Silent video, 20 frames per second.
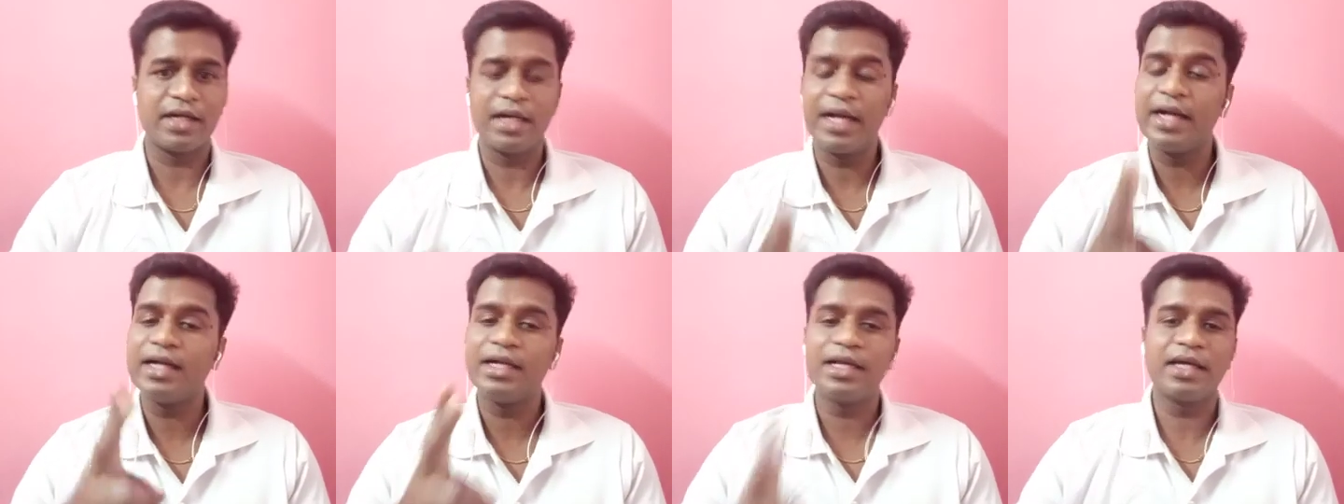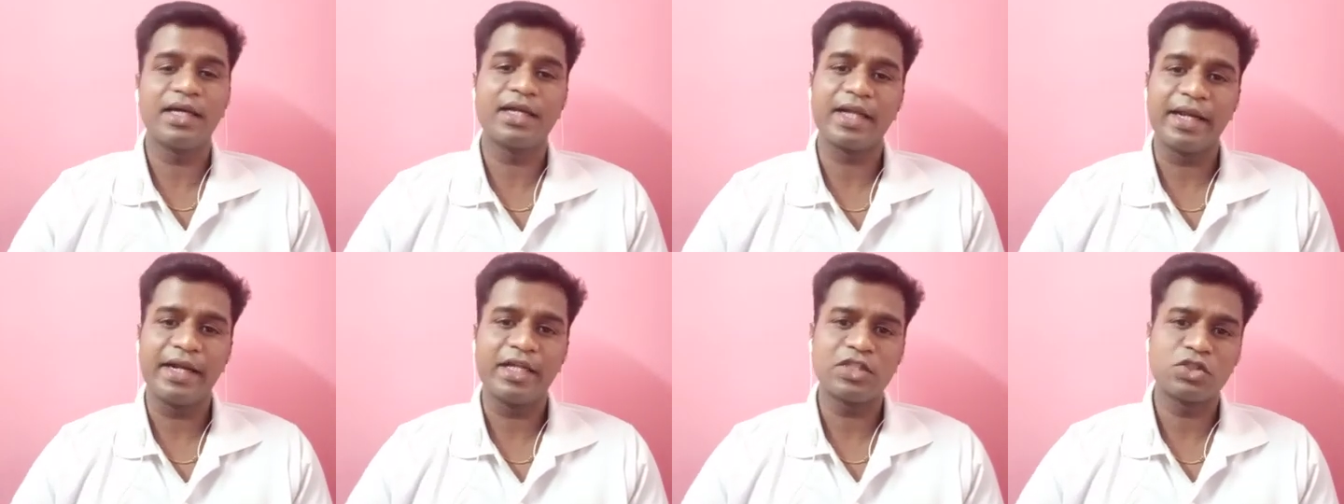lending
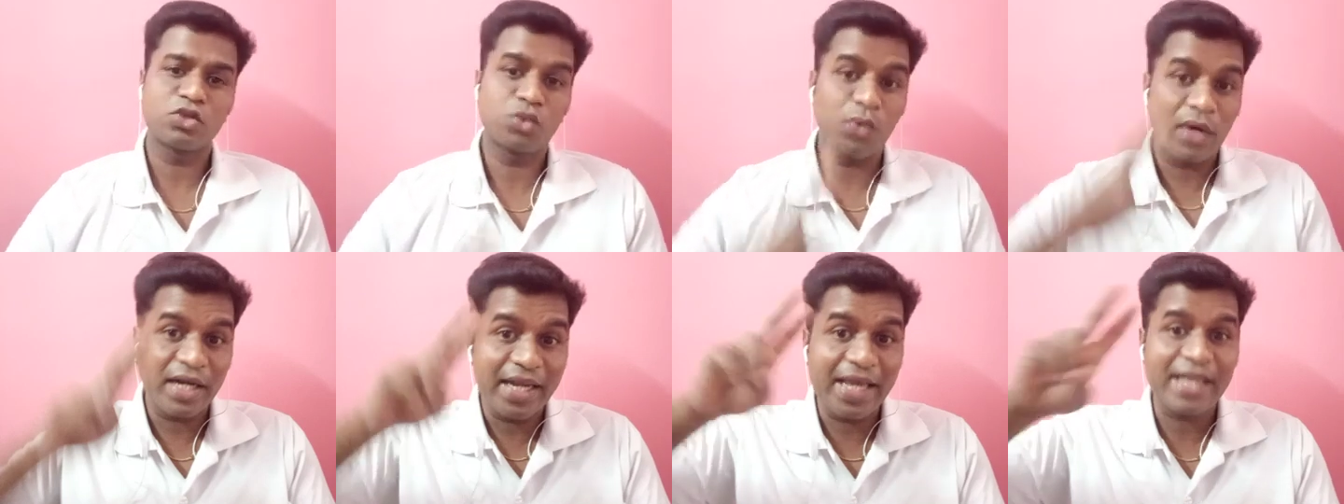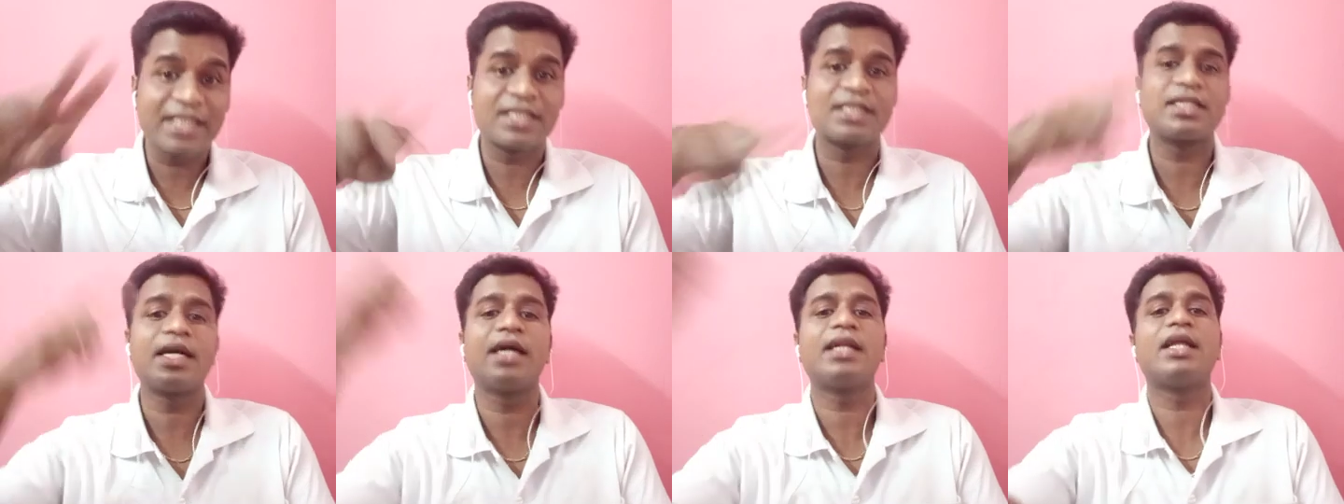rates, to an
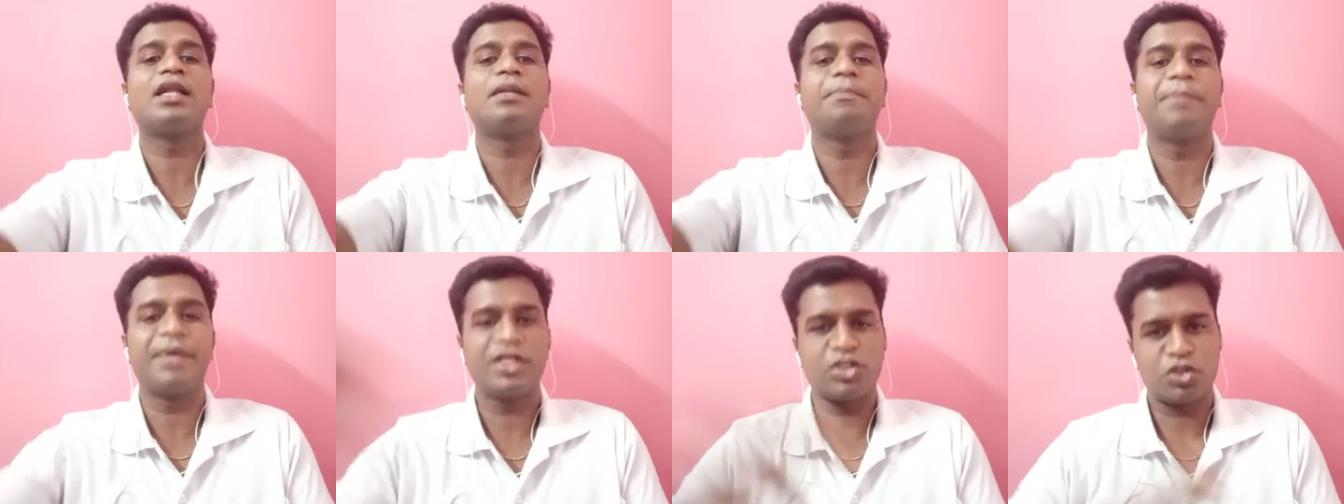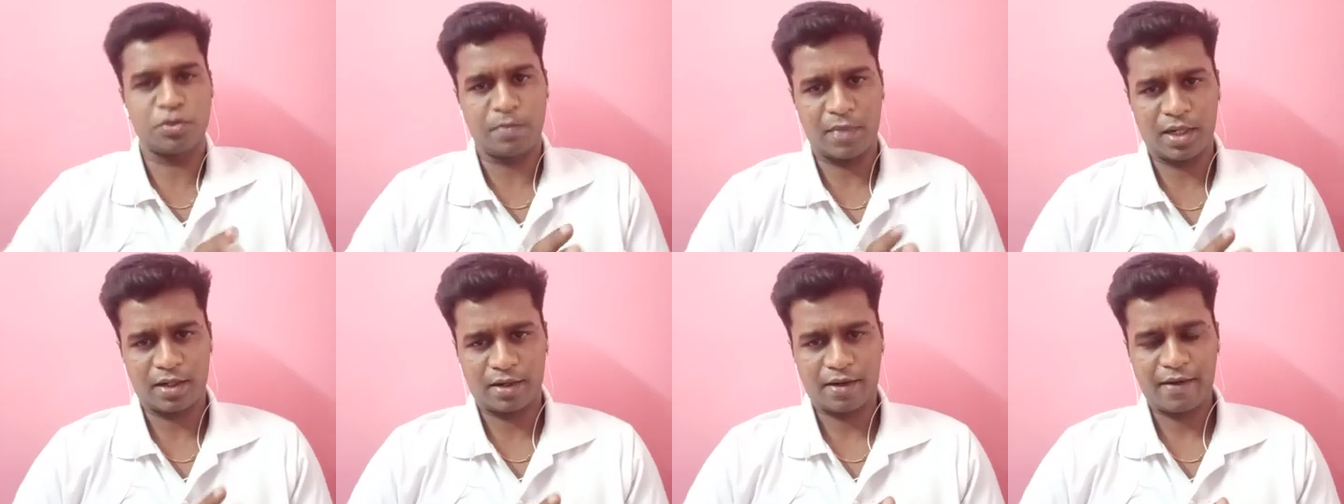external
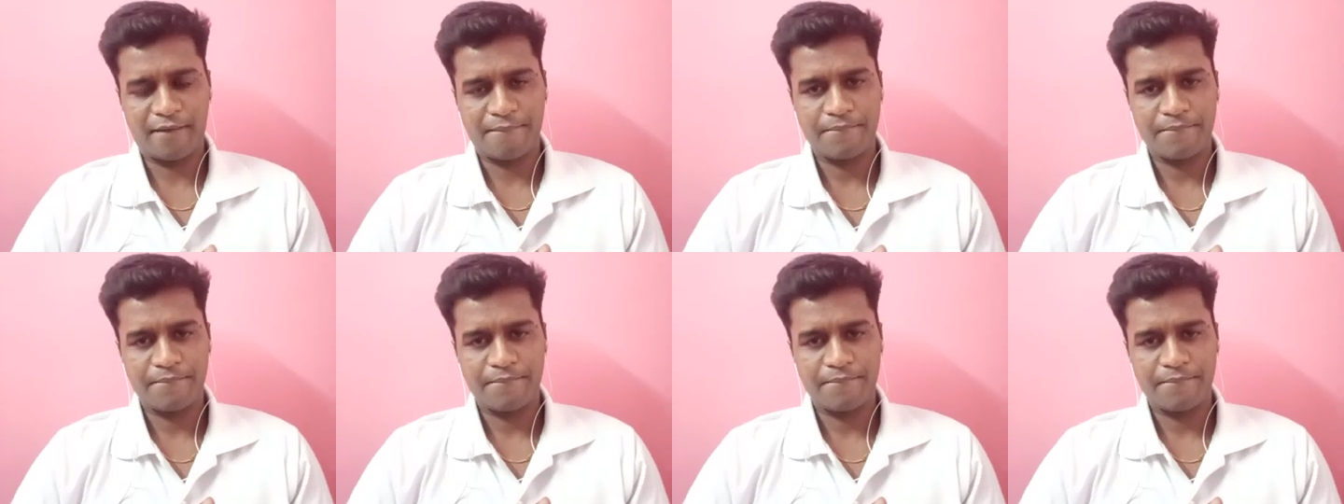benchmark.